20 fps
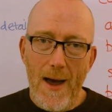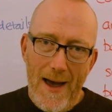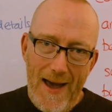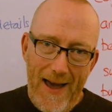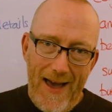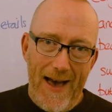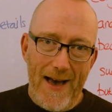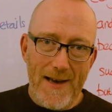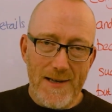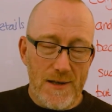
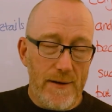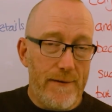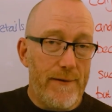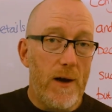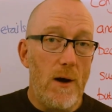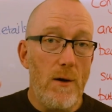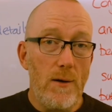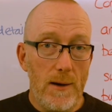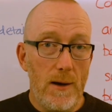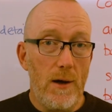It has to
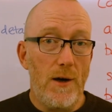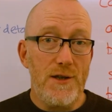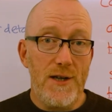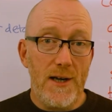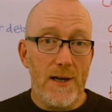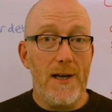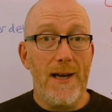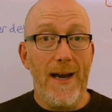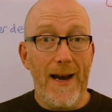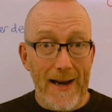flow
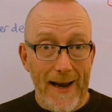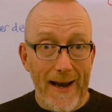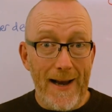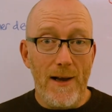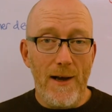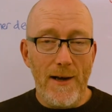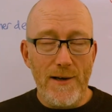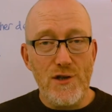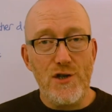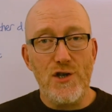logically in
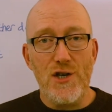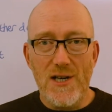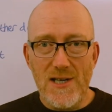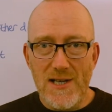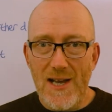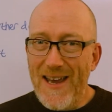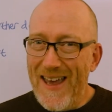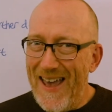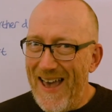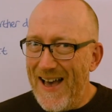English just
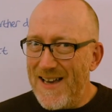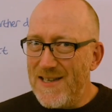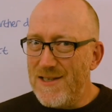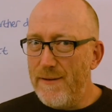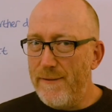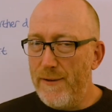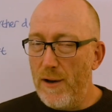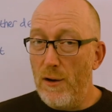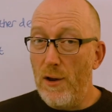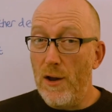like it has to
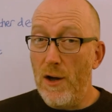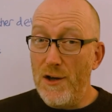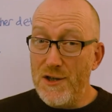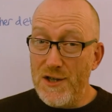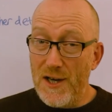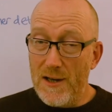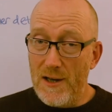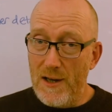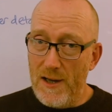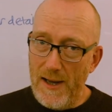flow
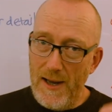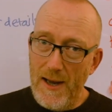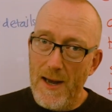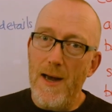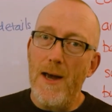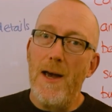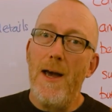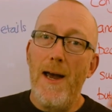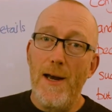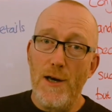logically
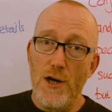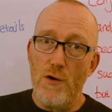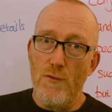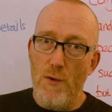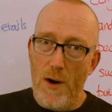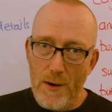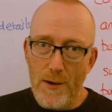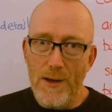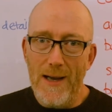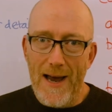in your
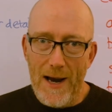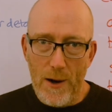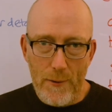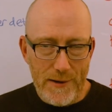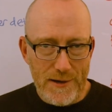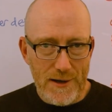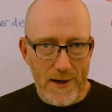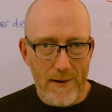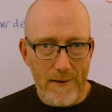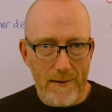own
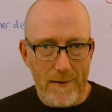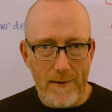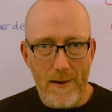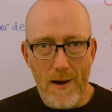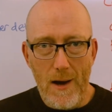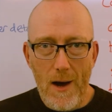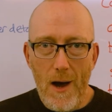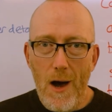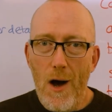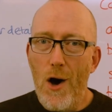languages.